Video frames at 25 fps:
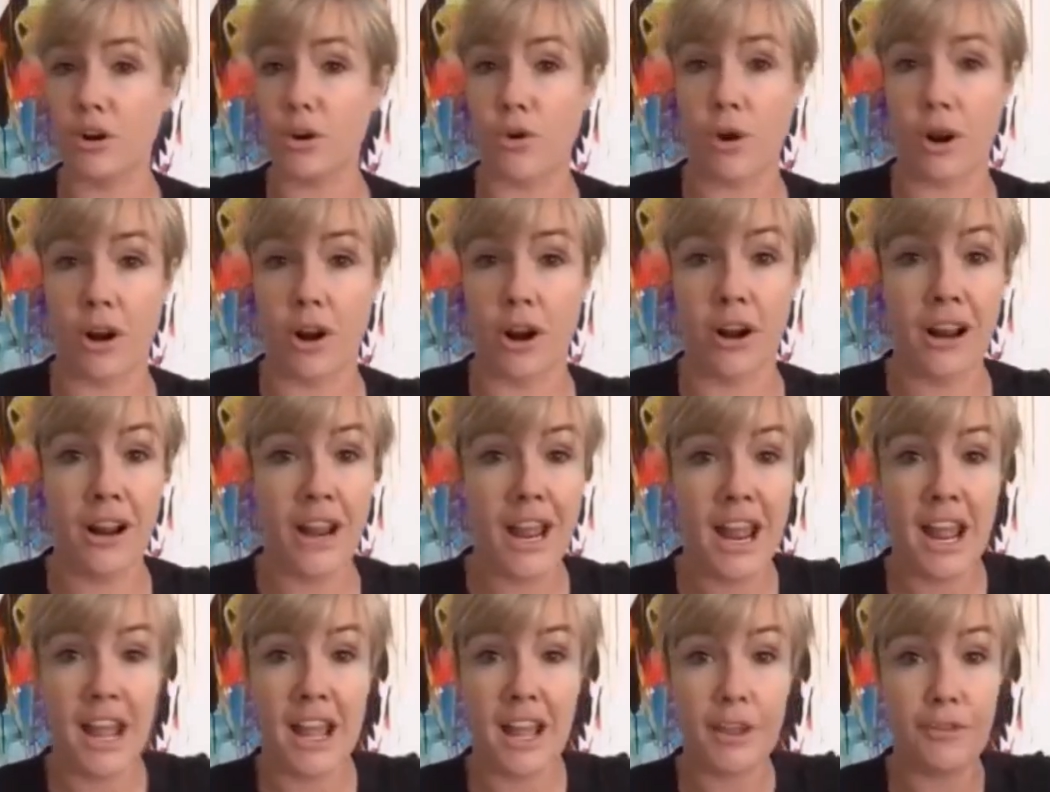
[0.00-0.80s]
or
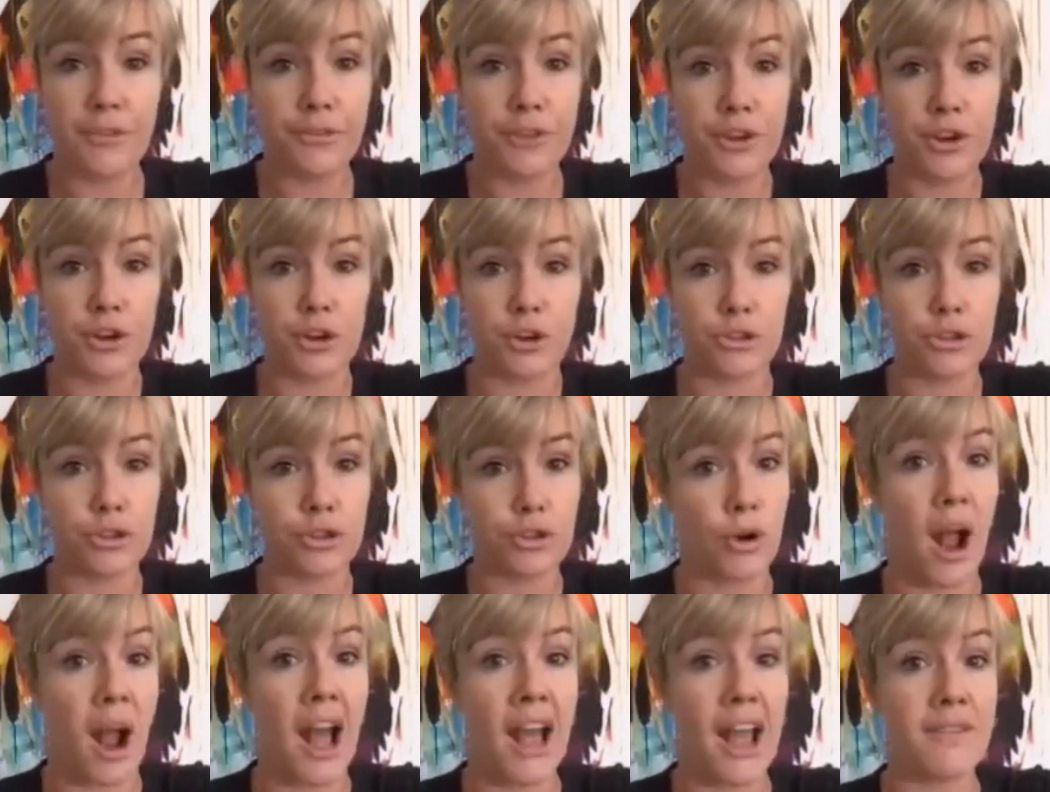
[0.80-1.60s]
if you're
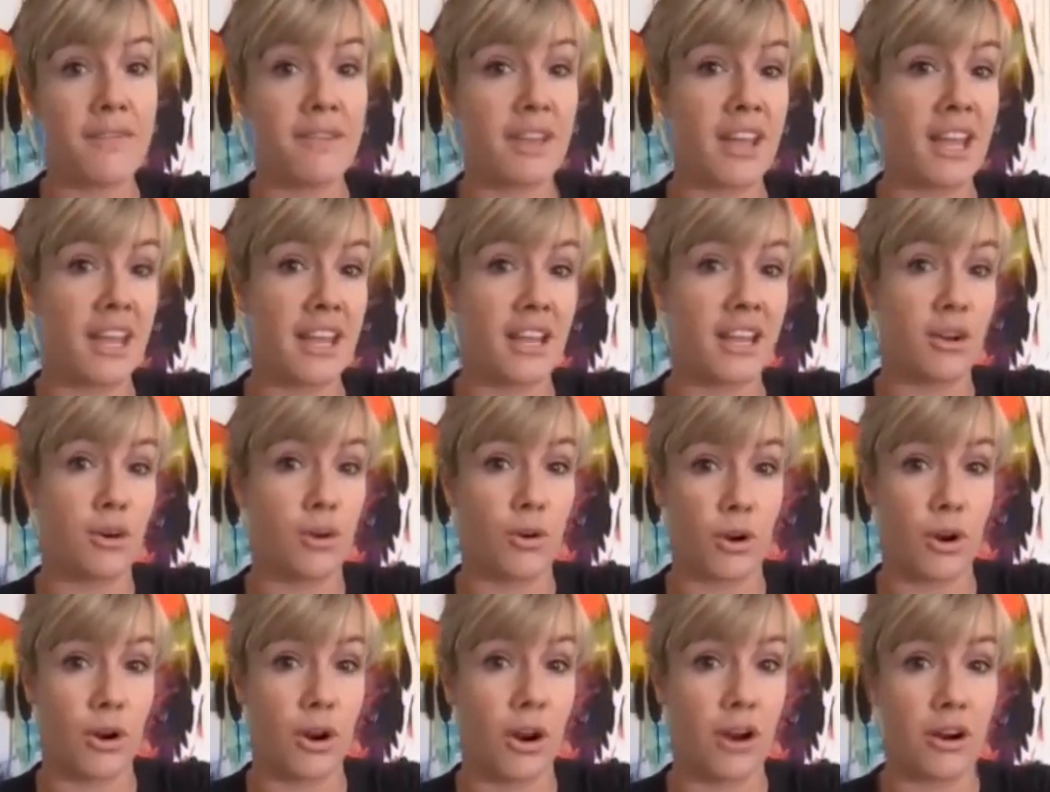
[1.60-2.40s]
driving
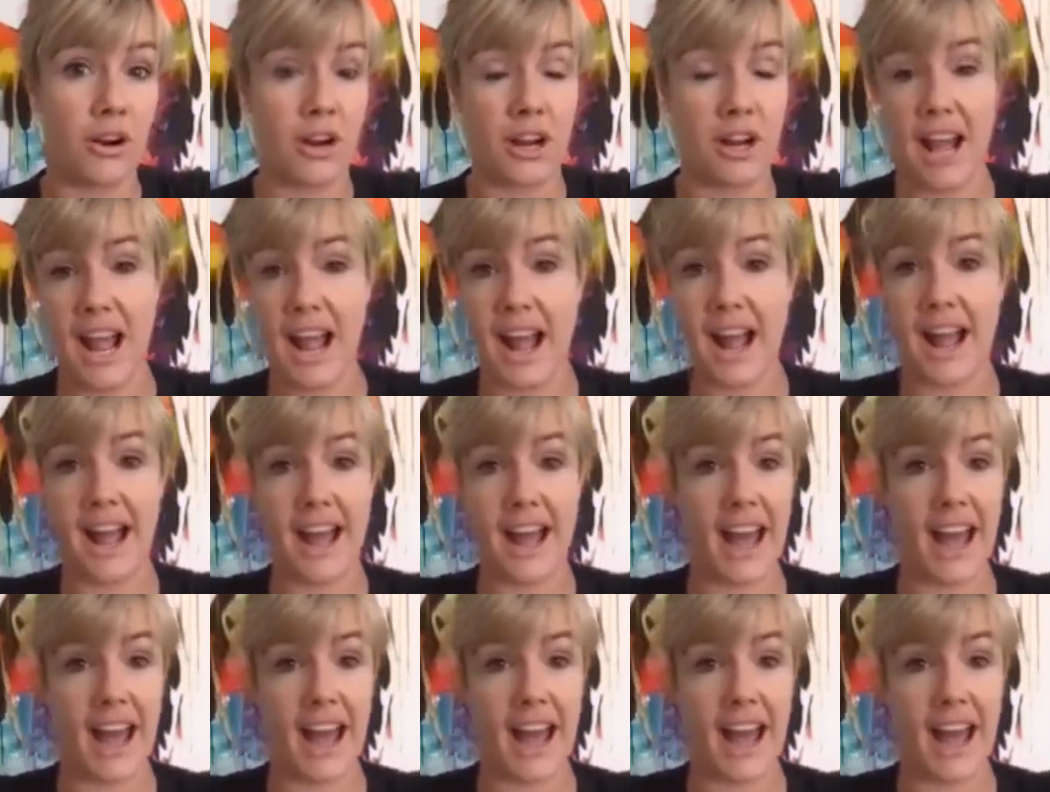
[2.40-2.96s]
or uh,